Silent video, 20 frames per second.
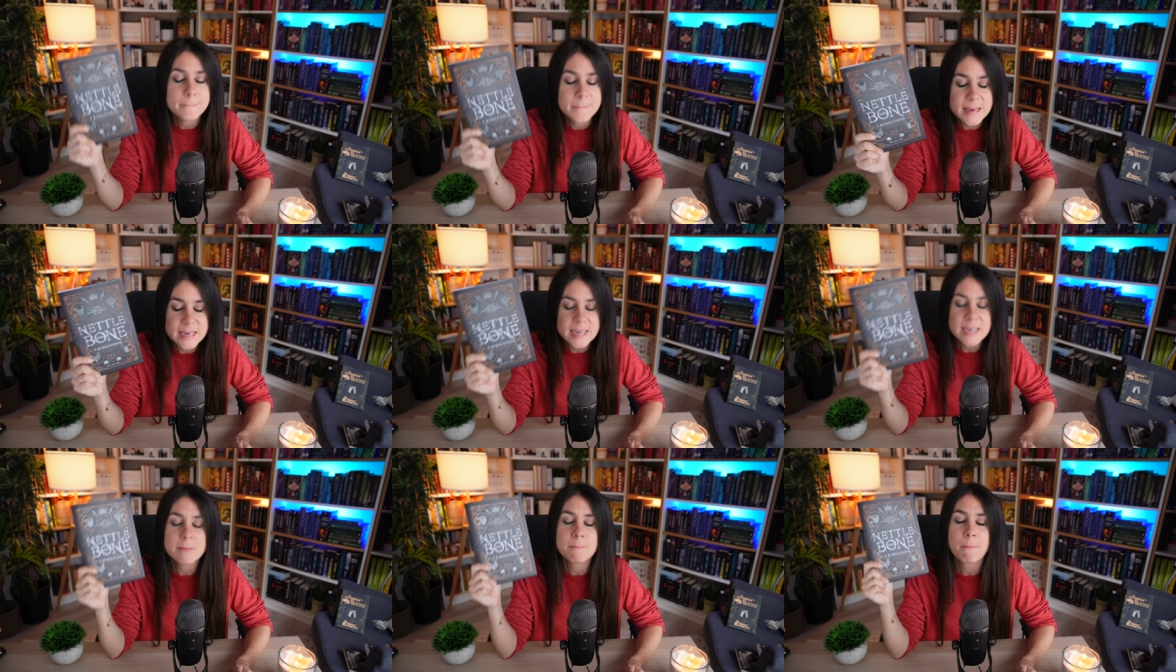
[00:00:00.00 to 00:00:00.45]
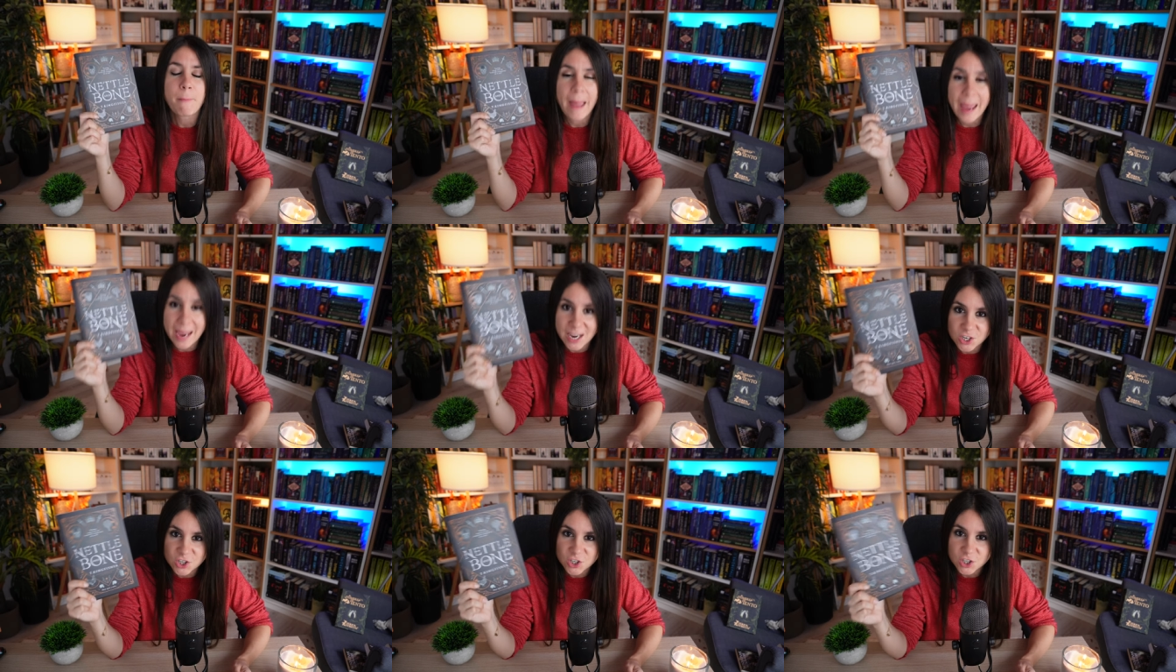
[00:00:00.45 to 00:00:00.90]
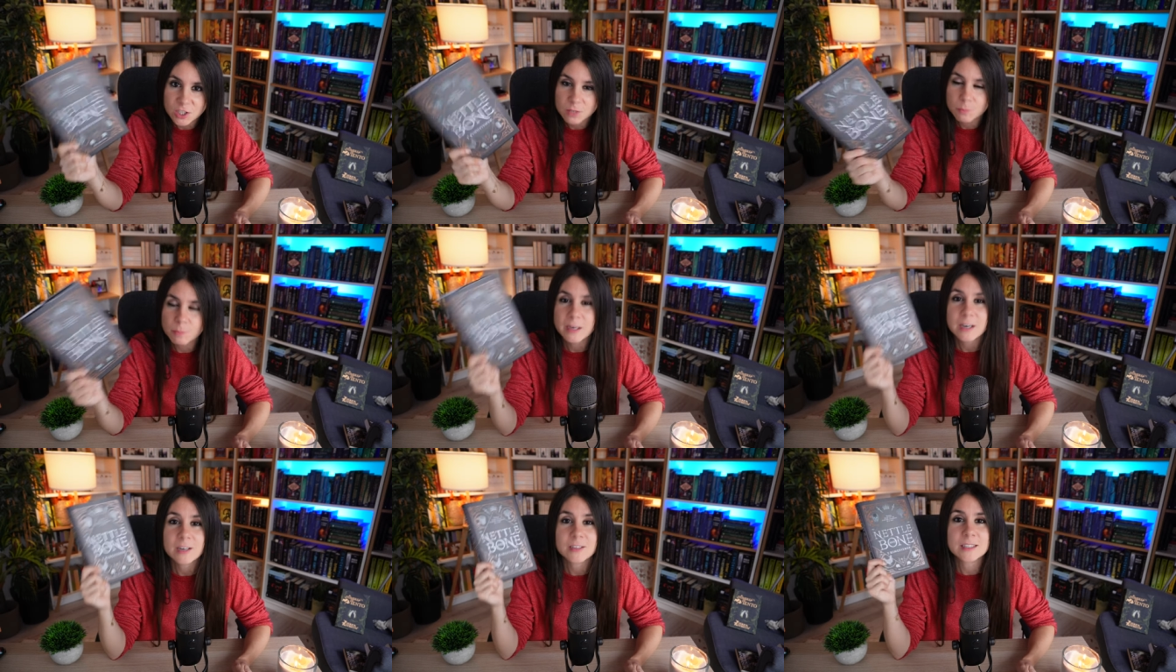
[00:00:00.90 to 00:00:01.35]
be patient,
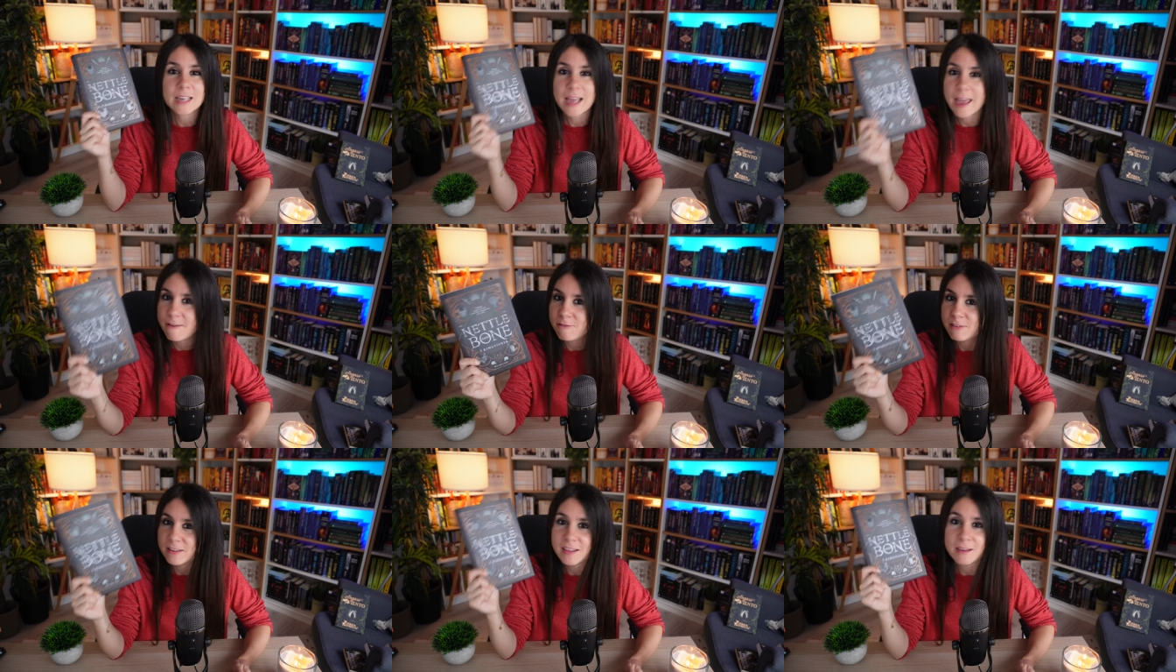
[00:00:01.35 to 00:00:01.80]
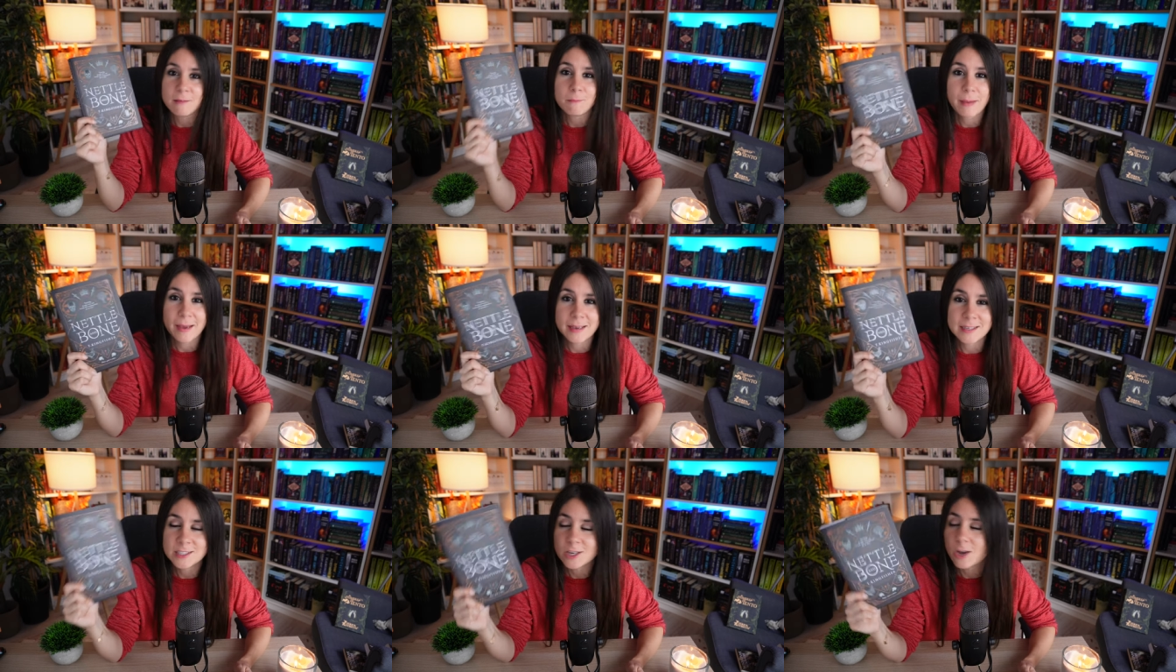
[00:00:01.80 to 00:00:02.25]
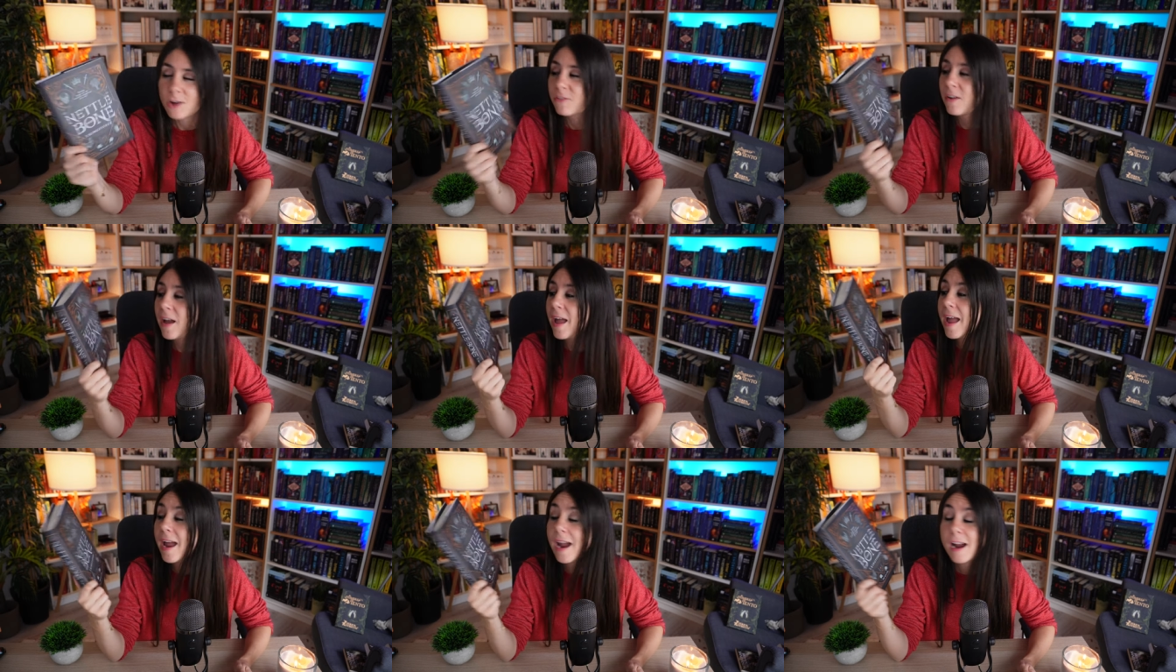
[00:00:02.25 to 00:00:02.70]
because everything pays off,
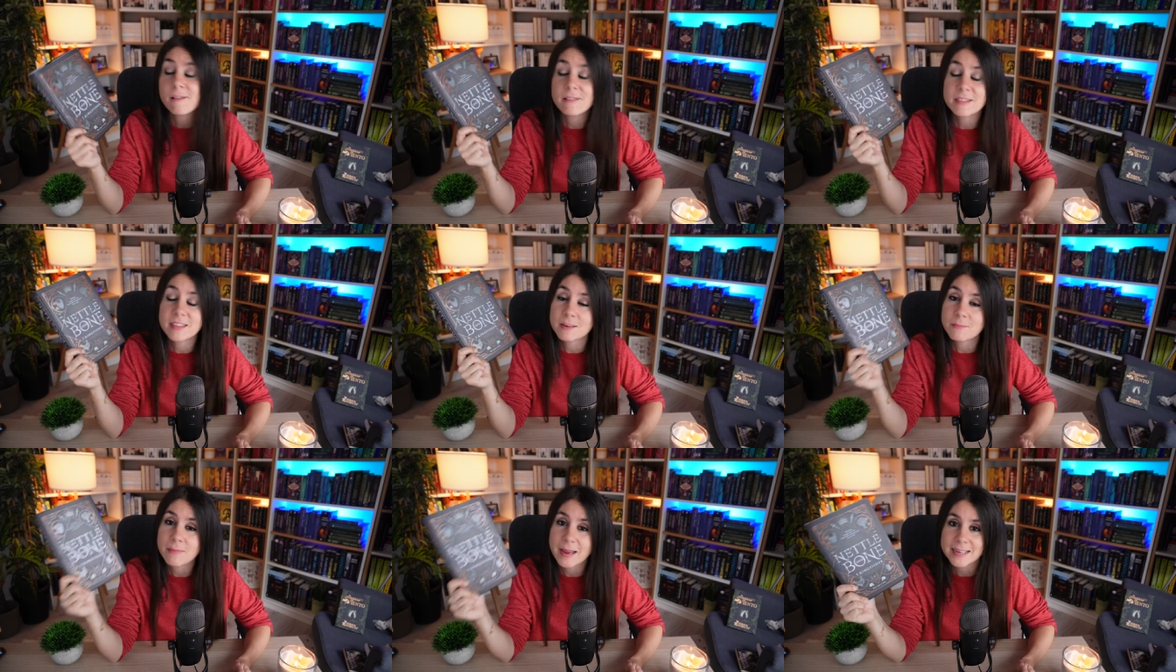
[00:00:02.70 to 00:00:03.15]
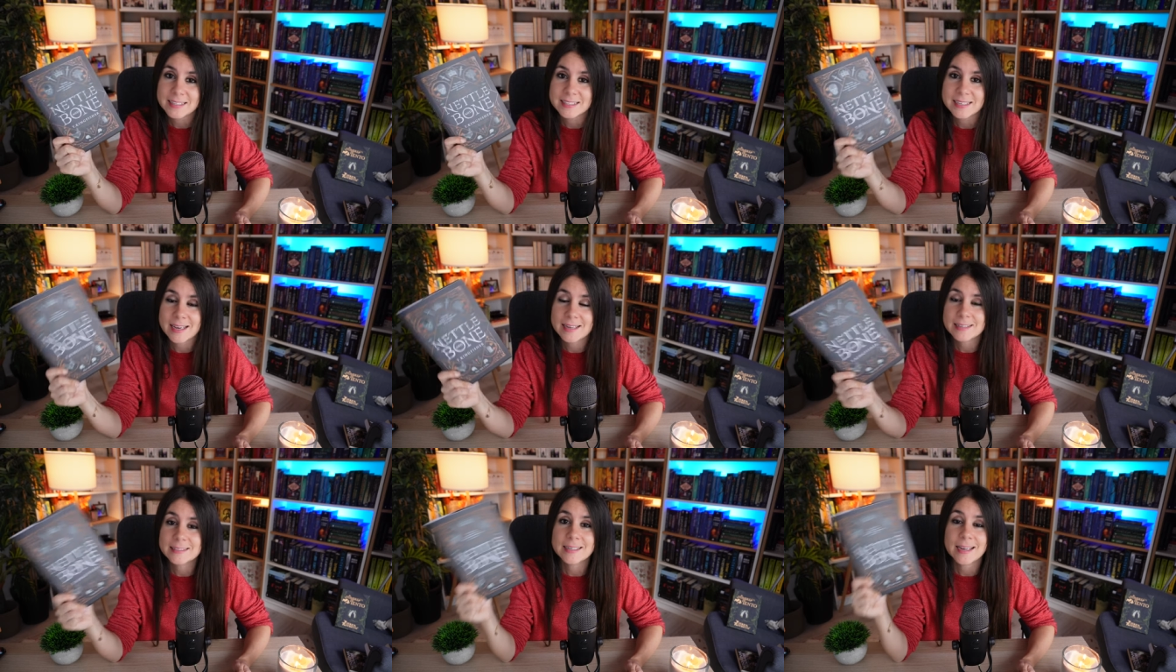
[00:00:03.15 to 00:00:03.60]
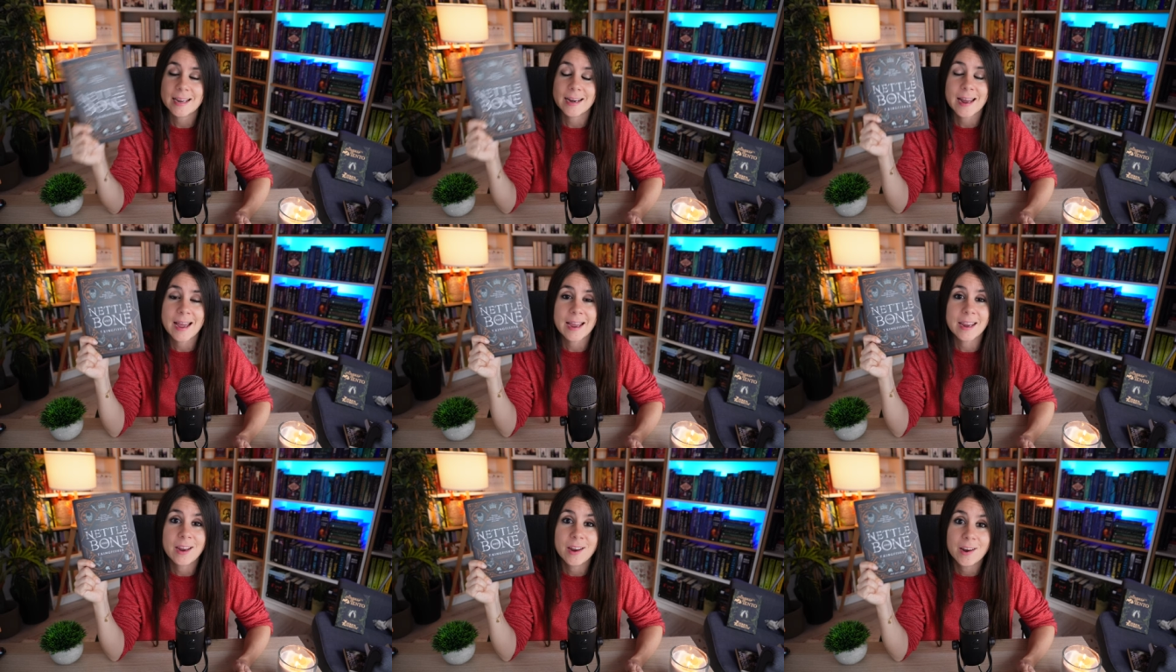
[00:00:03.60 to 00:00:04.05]
everything makes sense, and
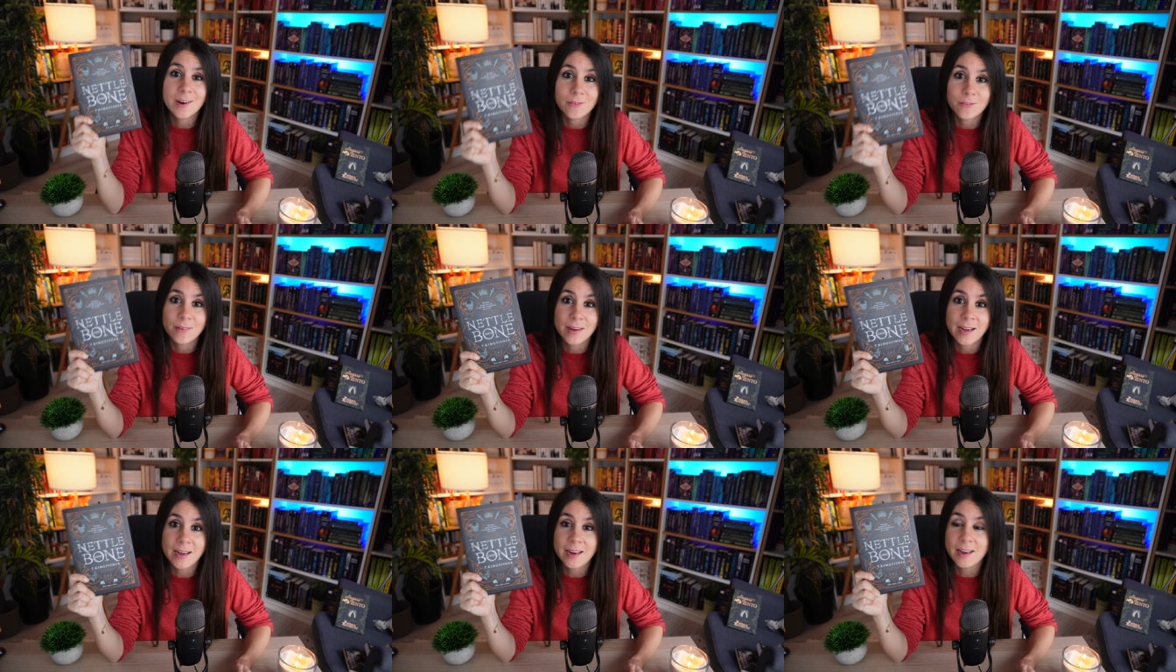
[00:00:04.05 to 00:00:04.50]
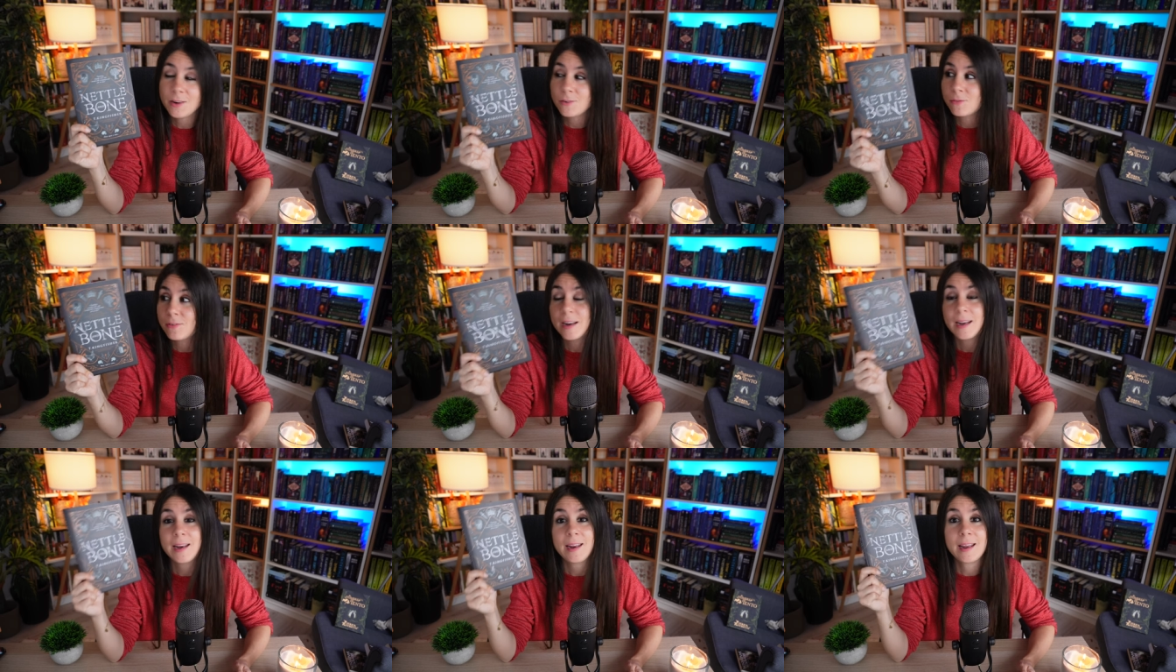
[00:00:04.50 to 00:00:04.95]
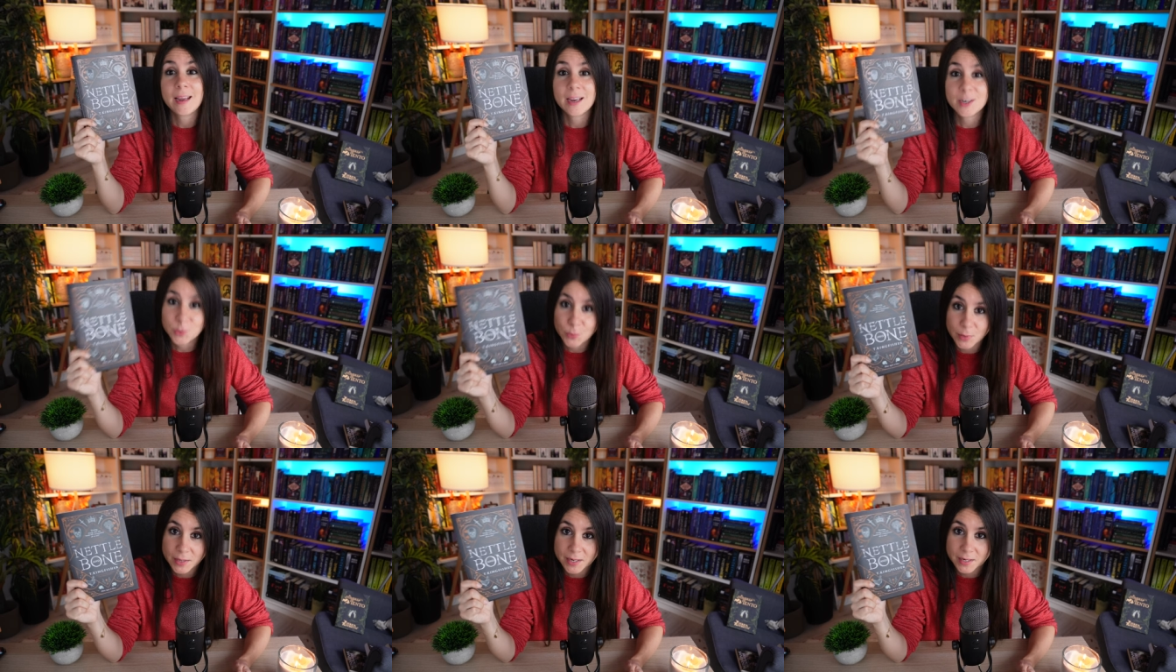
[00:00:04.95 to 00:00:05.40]
I really, really
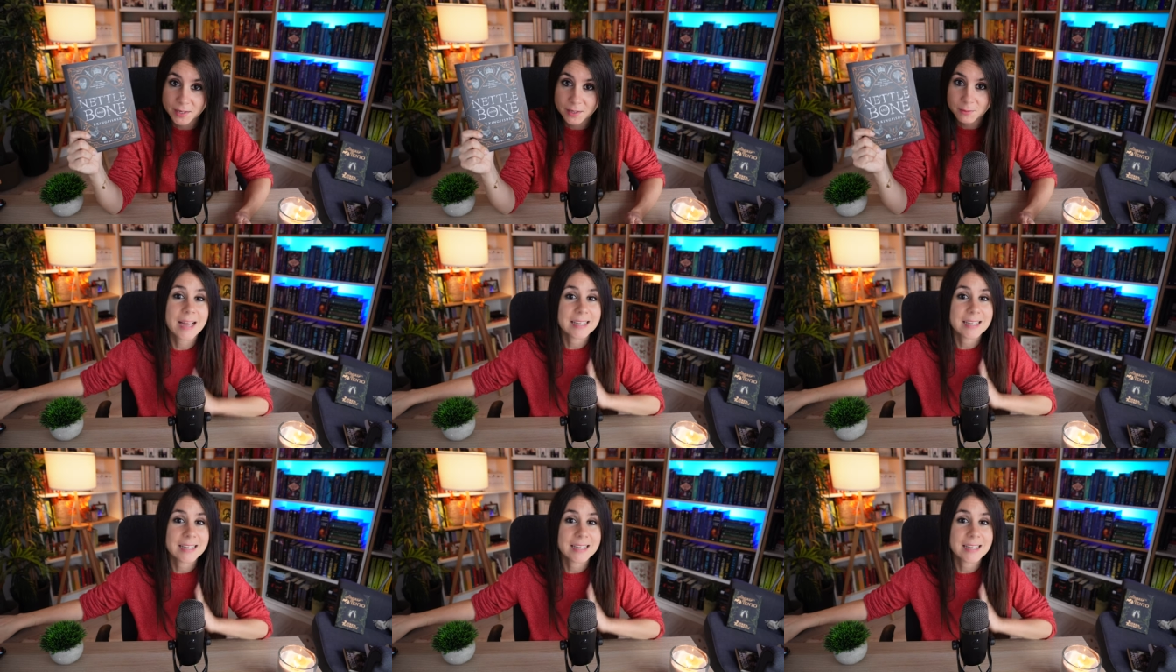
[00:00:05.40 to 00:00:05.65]
enjoyed it.